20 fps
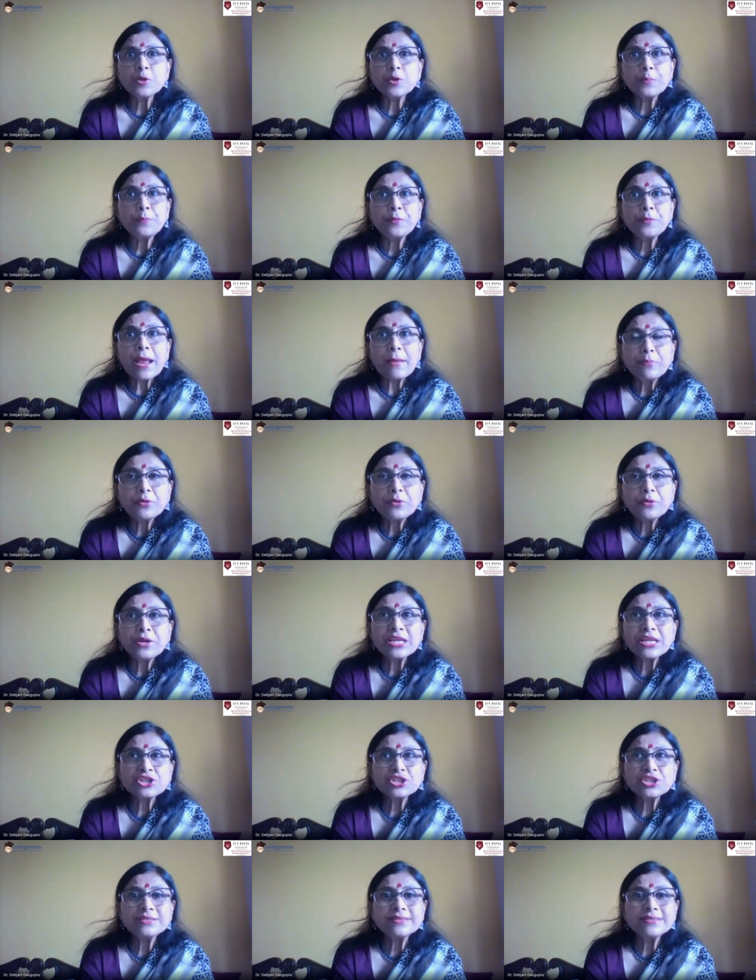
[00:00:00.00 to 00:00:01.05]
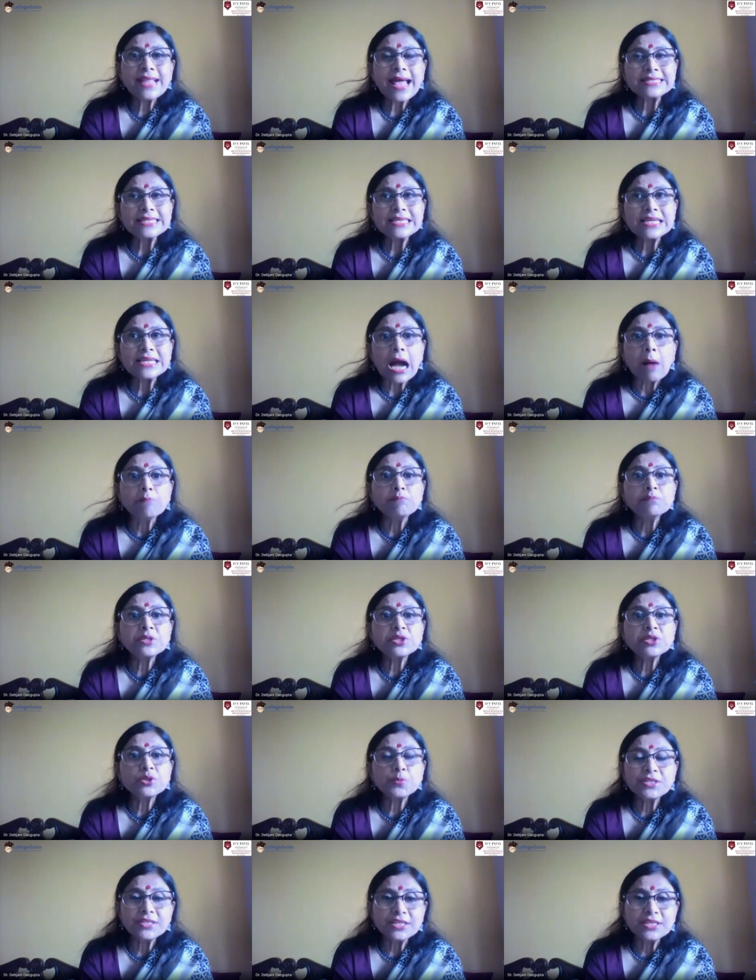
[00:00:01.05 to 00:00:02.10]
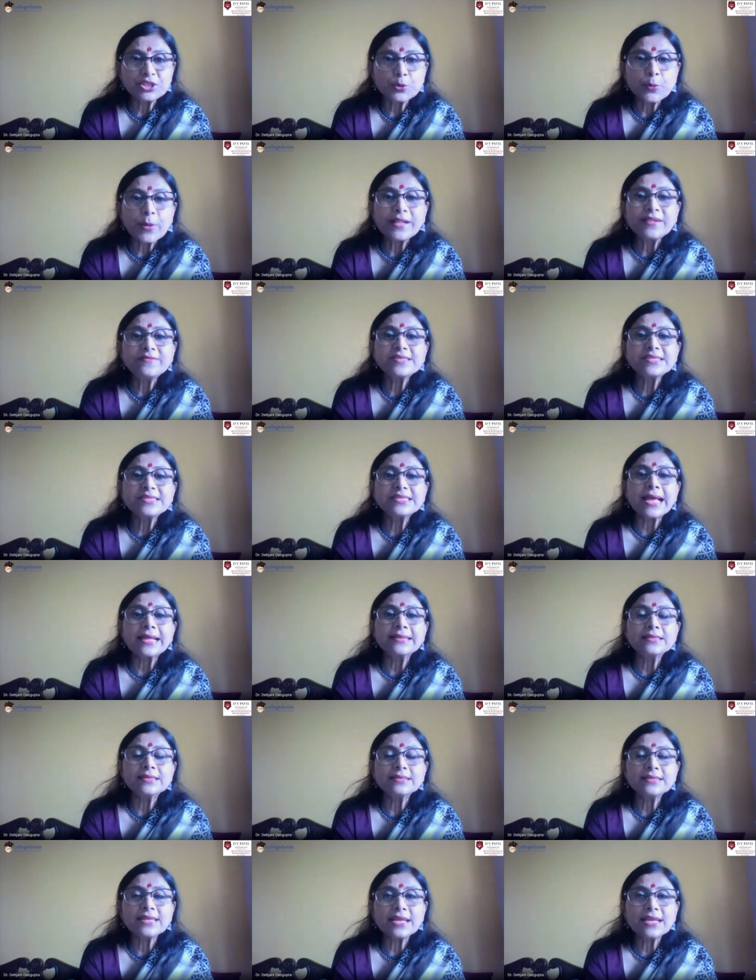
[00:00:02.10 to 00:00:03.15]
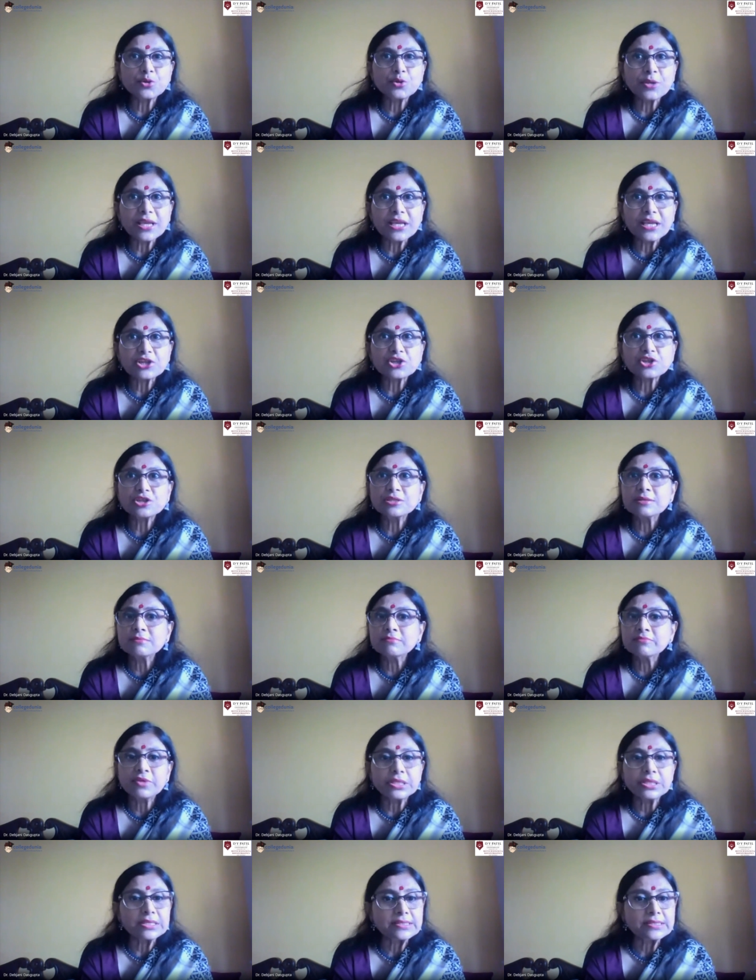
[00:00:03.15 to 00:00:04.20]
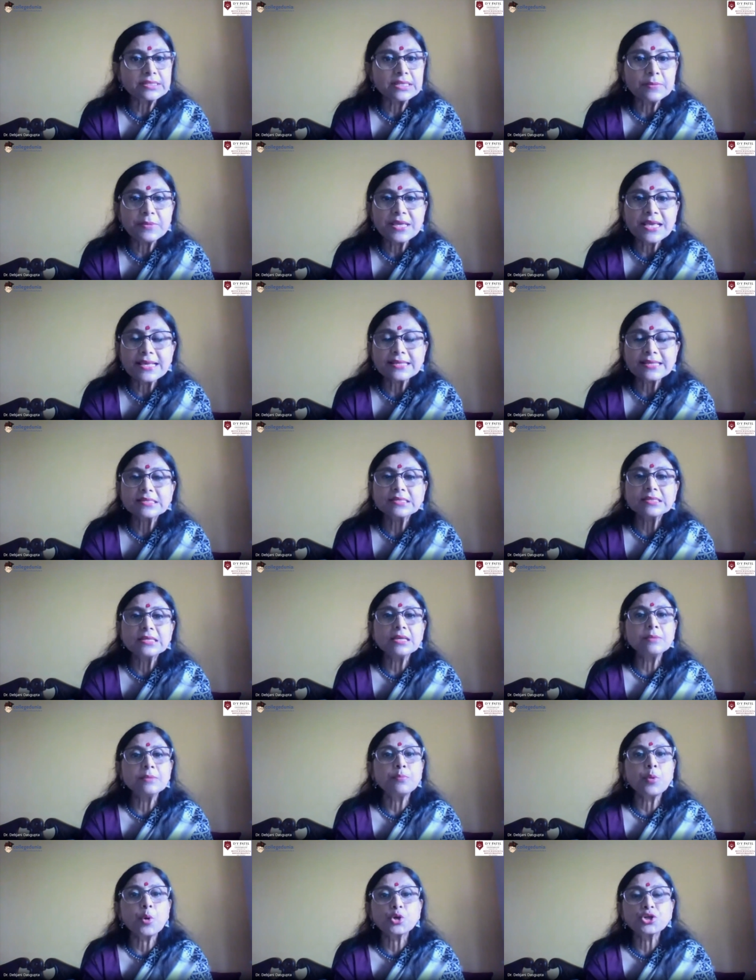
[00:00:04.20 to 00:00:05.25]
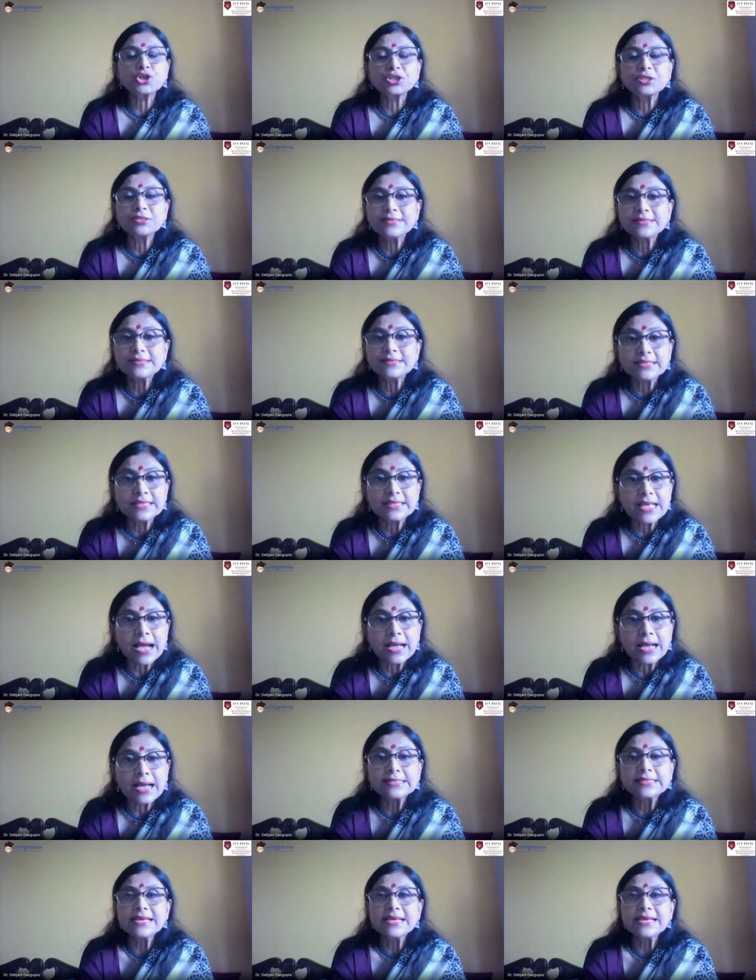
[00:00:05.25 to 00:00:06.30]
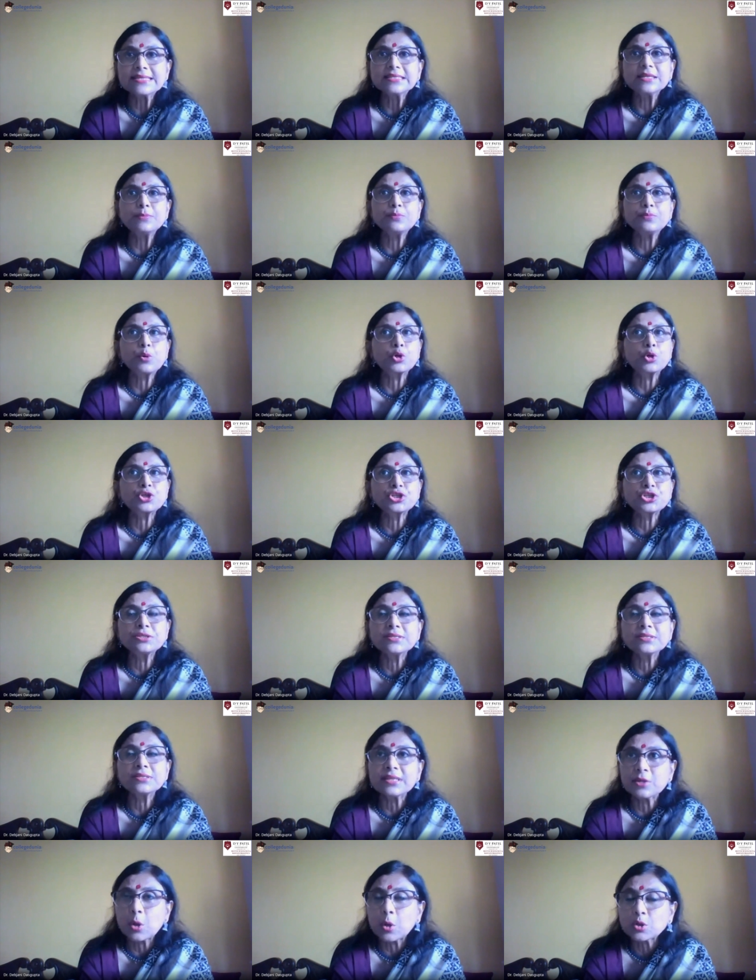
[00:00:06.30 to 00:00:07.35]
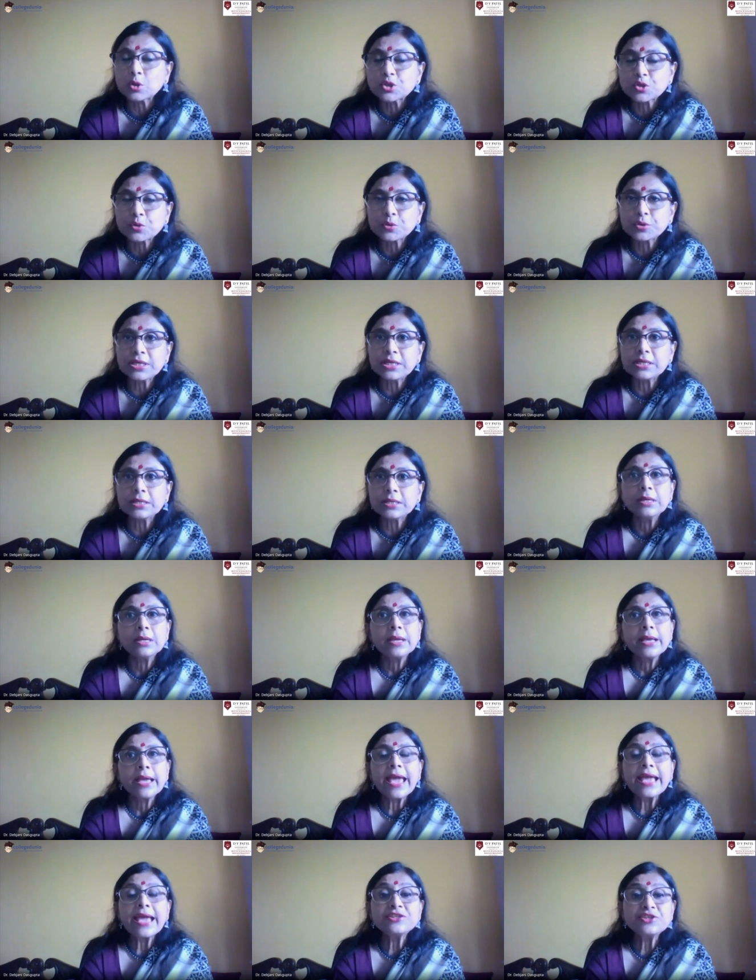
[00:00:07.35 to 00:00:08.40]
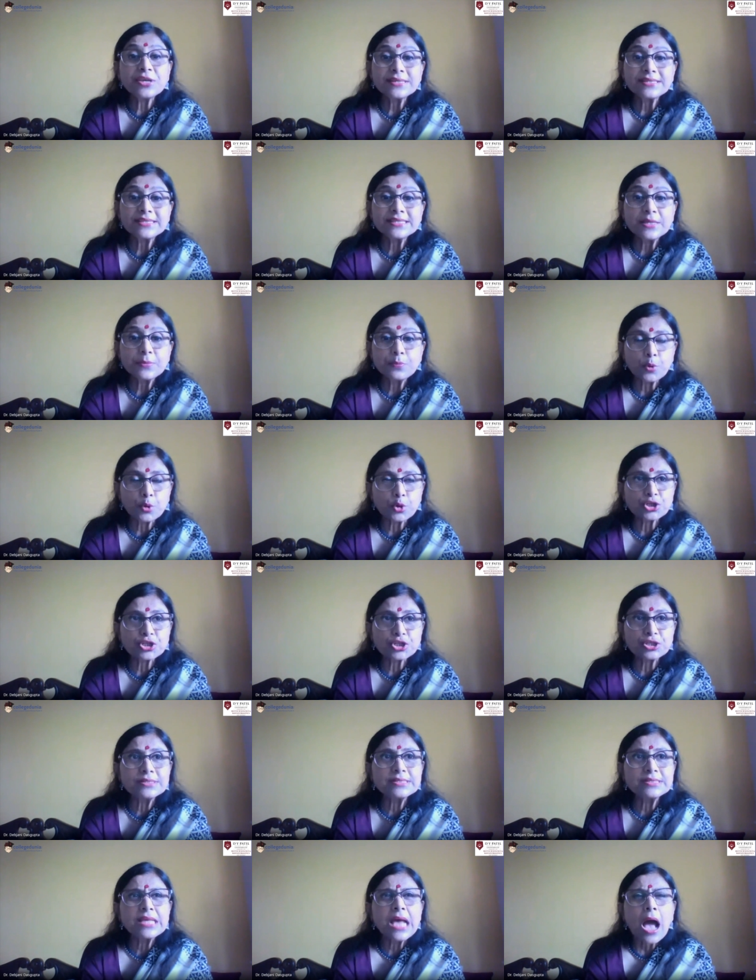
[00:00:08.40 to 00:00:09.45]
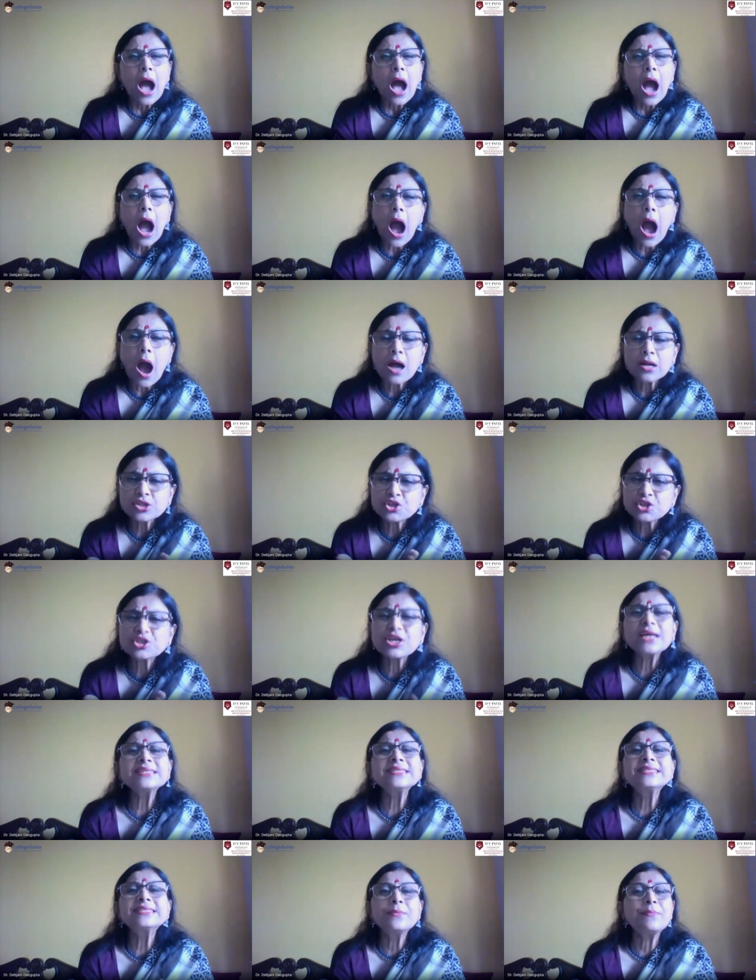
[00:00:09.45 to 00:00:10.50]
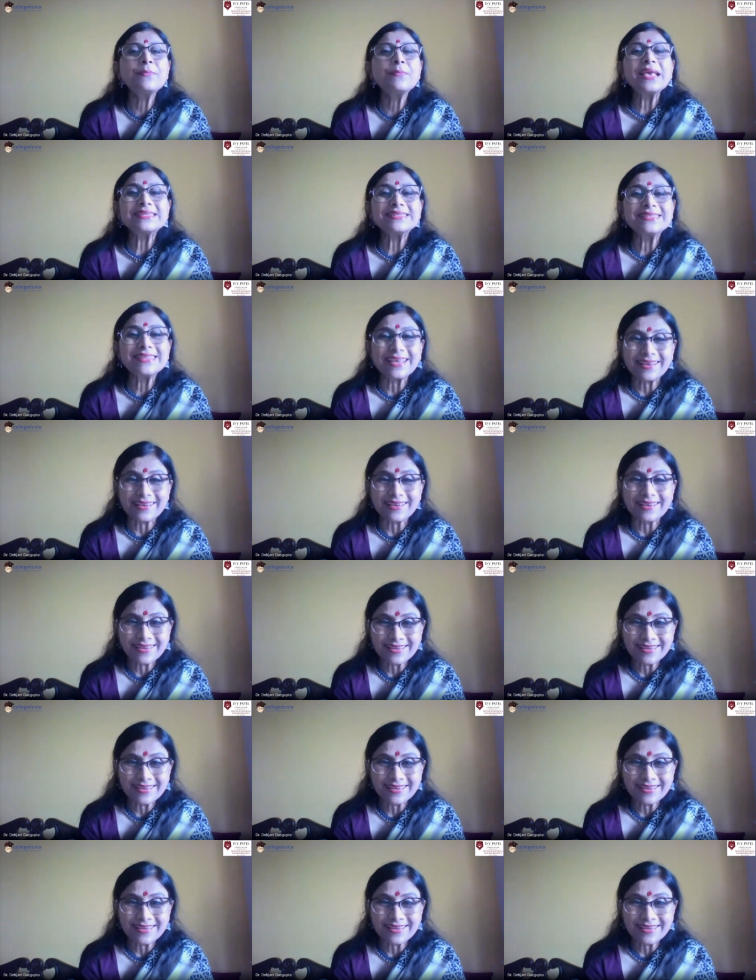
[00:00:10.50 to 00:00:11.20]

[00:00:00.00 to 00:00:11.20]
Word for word: Yeah, the preparation that comes with the twelfth standard education, with the C B S E portions and the I C S E portions and also the H S C portions, are just the basic.